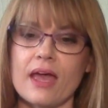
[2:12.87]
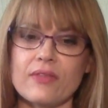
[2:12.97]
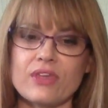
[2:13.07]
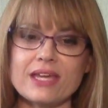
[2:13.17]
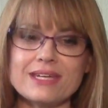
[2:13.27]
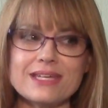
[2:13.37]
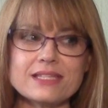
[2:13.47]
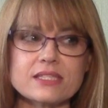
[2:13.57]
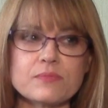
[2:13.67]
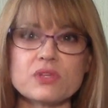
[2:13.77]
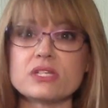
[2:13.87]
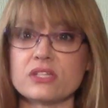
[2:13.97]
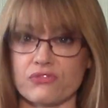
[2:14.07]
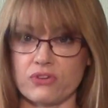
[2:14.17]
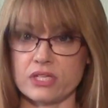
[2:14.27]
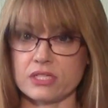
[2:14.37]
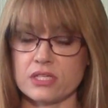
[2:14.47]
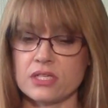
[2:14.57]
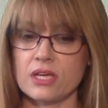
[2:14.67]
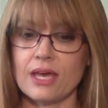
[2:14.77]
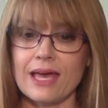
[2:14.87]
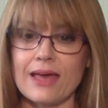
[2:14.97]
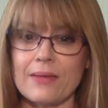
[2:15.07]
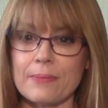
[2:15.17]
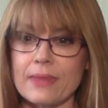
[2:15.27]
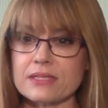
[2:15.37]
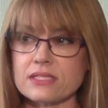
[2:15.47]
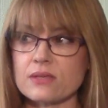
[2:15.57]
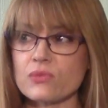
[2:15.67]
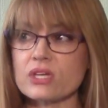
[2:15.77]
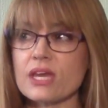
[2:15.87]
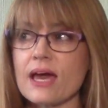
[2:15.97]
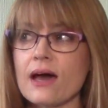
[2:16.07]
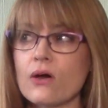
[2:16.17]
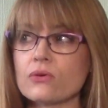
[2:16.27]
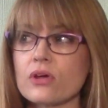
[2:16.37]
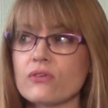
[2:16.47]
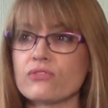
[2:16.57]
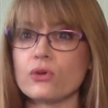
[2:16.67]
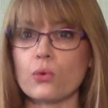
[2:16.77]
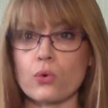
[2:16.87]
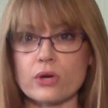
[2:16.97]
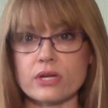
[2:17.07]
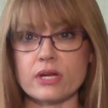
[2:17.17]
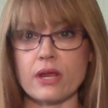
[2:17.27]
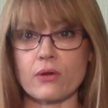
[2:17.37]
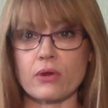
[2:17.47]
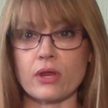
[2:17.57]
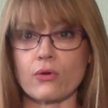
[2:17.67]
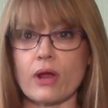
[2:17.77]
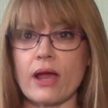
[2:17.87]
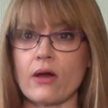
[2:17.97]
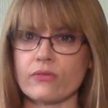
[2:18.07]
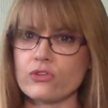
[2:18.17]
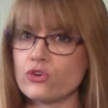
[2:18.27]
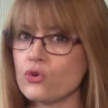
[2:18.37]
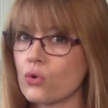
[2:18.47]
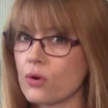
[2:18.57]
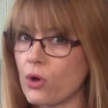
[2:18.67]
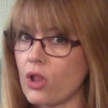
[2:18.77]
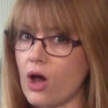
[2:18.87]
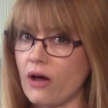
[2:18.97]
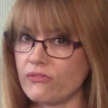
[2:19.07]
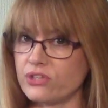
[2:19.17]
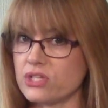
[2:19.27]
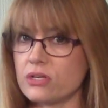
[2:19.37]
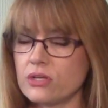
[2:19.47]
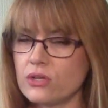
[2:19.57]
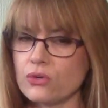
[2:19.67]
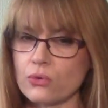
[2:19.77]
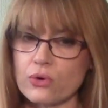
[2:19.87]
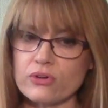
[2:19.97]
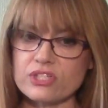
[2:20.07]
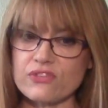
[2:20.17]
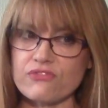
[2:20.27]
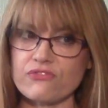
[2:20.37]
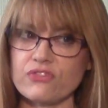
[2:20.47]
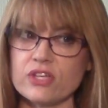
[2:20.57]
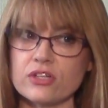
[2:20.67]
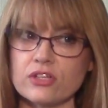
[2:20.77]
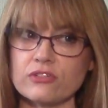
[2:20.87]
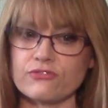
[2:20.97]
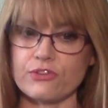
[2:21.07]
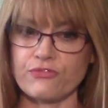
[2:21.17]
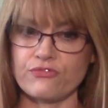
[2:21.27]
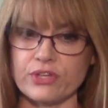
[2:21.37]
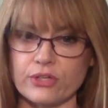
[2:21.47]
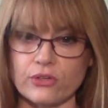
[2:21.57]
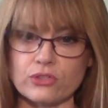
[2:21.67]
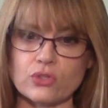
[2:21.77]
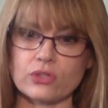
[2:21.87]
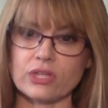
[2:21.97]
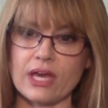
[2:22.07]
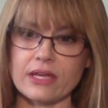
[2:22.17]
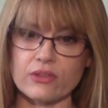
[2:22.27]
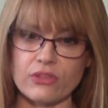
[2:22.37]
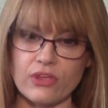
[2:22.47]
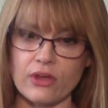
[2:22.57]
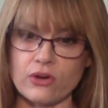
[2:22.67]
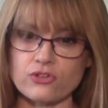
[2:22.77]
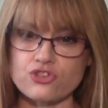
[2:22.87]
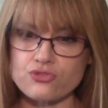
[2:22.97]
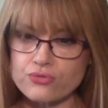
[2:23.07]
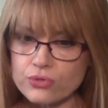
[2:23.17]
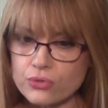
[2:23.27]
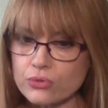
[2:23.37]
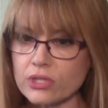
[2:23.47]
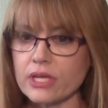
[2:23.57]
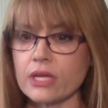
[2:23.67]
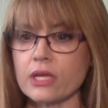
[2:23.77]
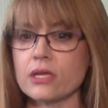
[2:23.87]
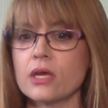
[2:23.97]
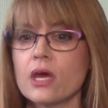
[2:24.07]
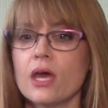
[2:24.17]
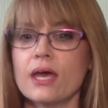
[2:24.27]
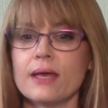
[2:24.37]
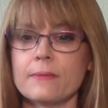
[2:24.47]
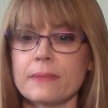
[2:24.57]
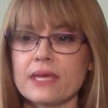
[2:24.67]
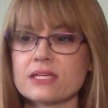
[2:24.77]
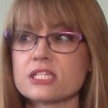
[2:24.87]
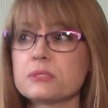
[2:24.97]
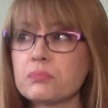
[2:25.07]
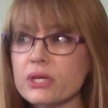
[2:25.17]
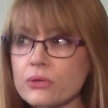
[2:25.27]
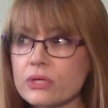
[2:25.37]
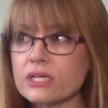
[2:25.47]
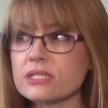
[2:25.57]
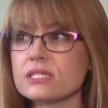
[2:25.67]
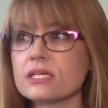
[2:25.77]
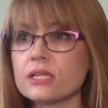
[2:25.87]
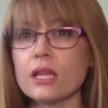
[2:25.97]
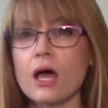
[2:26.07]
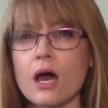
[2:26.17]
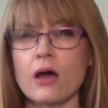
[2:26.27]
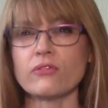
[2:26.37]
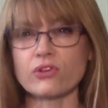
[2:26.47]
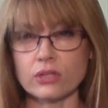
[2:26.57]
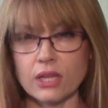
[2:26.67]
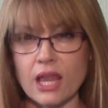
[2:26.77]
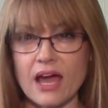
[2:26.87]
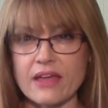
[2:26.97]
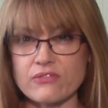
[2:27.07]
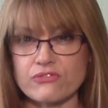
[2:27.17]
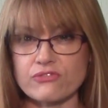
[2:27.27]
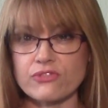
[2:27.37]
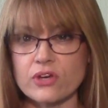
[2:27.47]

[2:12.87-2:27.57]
They need something different, something out of the ordinary or out of the normal often, in order to feel fulfilled or like they're truly experiencing love or life.